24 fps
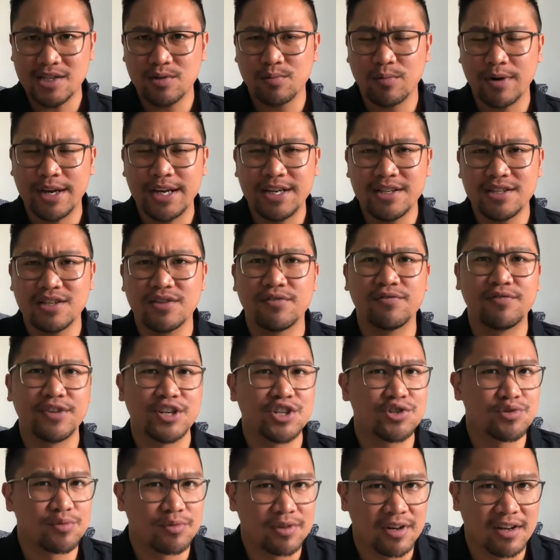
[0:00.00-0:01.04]
way to
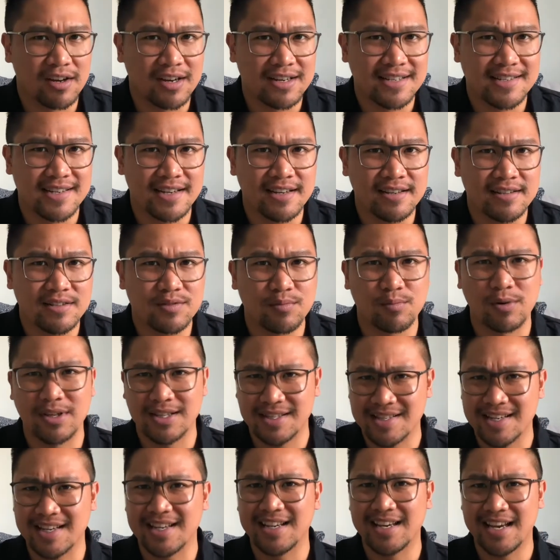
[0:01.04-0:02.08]
visualize it
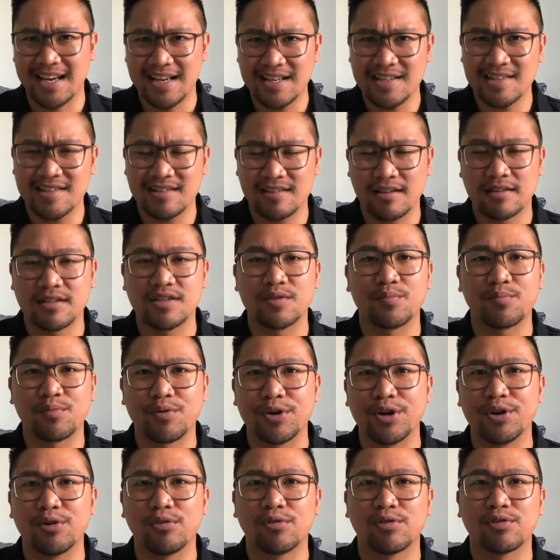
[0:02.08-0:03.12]
once a guest does a
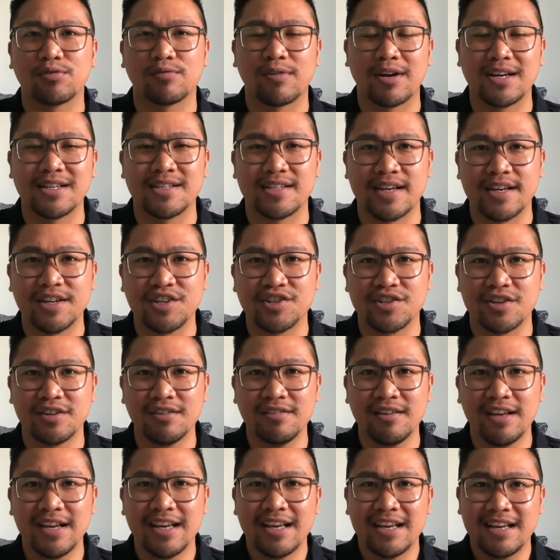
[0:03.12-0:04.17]

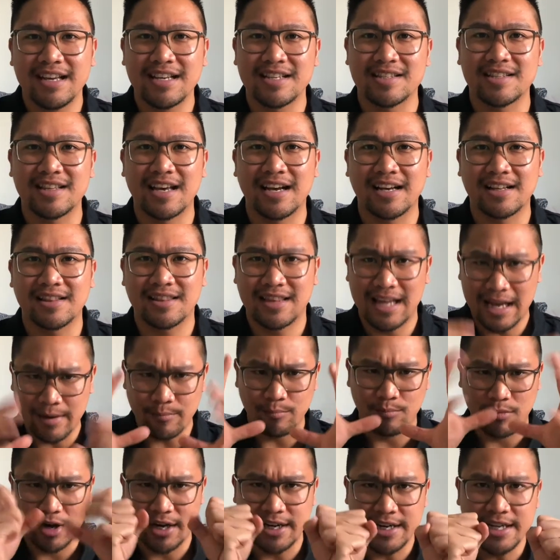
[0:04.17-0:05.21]
pre-authorization is that
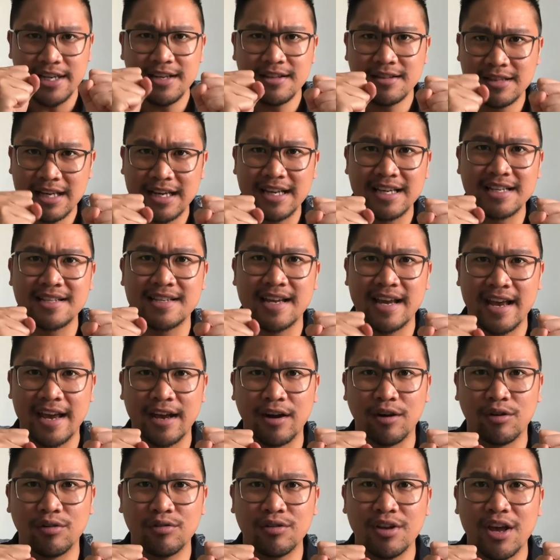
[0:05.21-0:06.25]
that money that is
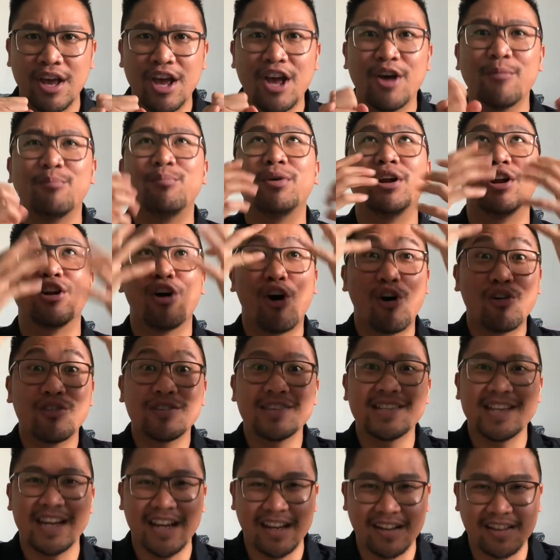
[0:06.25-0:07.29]
held
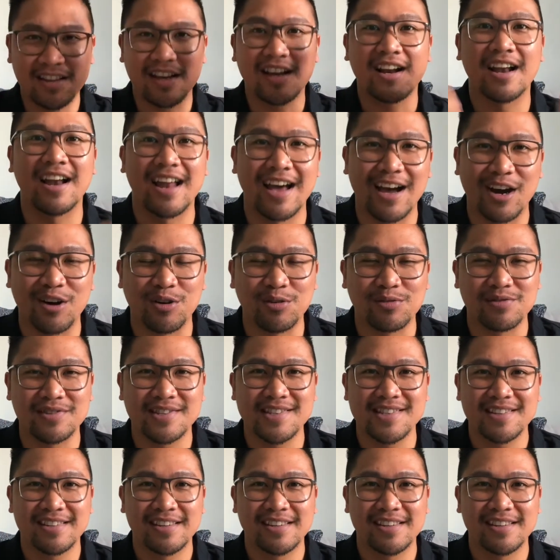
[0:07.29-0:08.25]
belongs in the clouds.